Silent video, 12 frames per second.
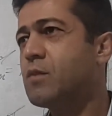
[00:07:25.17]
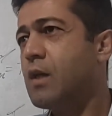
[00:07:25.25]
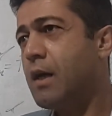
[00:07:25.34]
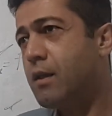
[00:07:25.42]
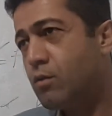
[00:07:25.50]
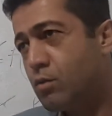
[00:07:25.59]

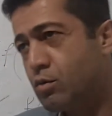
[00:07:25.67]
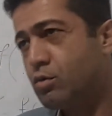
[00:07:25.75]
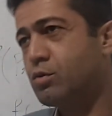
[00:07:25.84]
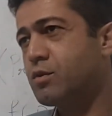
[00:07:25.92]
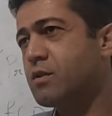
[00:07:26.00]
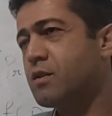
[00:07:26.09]
and
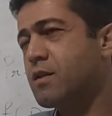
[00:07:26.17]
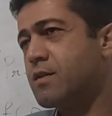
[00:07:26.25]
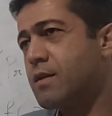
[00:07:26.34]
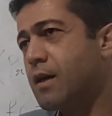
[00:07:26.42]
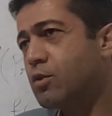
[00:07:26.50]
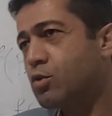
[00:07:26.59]
you
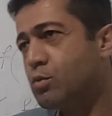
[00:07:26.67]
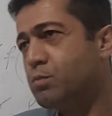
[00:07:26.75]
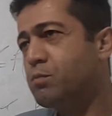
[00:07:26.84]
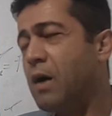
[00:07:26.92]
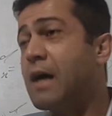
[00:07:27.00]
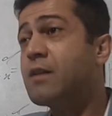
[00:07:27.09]
decide to,
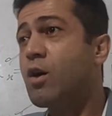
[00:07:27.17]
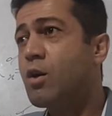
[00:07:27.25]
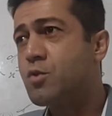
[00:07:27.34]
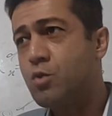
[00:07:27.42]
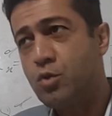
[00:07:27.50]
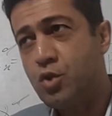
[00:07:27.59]
and
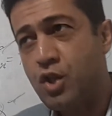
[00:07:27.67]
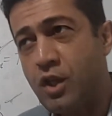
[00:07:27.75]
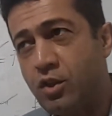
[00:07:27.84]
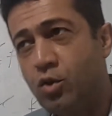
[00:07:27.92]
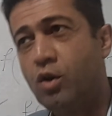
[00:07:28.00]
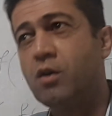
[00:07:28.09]
also you
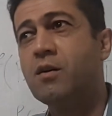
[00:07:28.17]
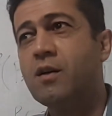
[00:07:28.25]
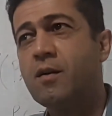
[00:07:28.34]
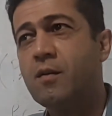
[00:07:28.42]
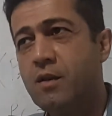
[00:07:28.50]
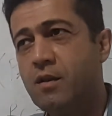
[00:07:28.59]
check your
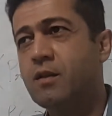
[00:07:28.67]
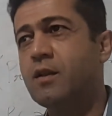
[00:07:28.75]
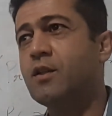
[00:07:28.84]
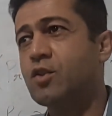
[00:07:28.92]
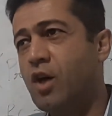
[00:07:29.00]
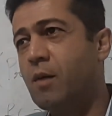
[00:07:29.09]

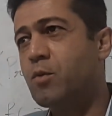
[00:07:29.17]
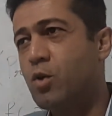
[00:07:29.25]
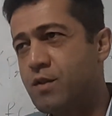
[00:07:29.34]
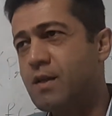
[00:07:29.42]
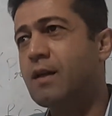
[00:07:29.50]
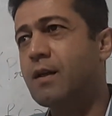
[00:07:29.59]
income, your
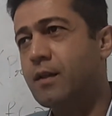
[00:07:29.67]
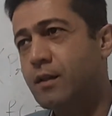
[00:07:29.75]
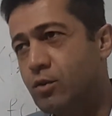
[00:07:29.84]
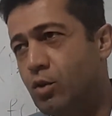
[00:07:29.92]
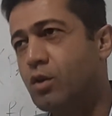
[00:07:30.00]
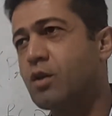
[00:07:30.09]
salary,
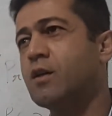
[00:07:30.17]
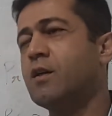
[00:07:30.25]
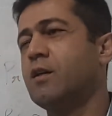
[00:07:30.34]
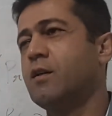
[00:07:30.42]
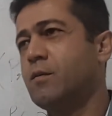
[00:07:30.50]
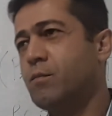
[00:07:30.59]
your
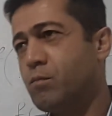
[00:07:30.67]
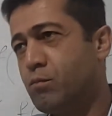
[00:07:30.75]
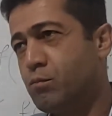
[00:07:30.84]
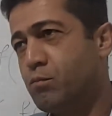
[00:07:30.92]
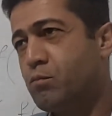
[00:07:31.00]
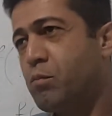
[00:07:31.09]

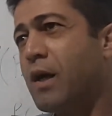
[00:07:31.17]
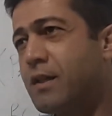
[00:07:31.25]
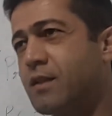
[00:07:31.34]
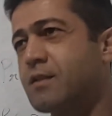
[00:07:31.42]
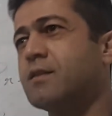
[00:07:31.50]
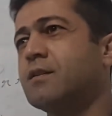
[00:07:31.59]

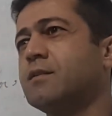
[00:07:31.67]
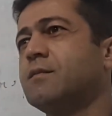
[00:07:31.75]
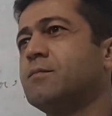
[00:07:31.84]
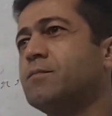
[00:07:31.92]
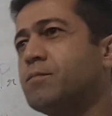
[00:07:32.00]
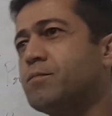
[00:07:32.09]
pockets,
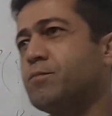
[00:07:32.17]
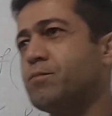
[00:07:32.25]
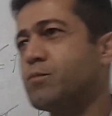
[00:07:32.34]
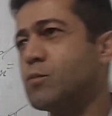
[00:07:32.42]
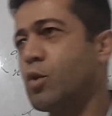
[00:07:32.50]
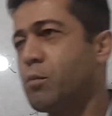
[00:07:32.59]

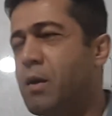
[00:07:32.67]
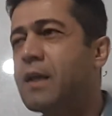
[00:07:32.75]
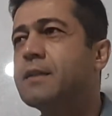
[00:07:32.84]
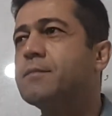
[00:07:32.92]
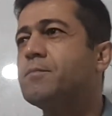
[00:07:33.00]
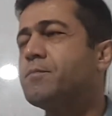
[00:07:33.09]
your money.